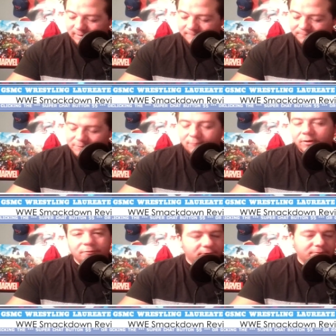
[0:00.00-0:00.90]
Um,
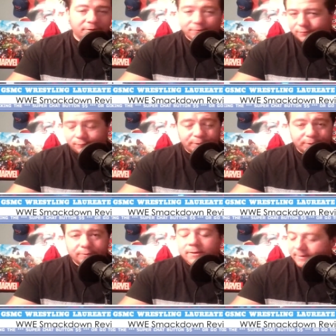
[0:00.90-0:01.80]
well, no, her her
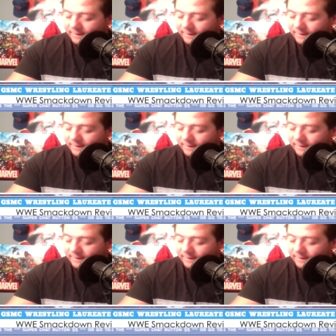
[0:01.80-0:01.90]
career.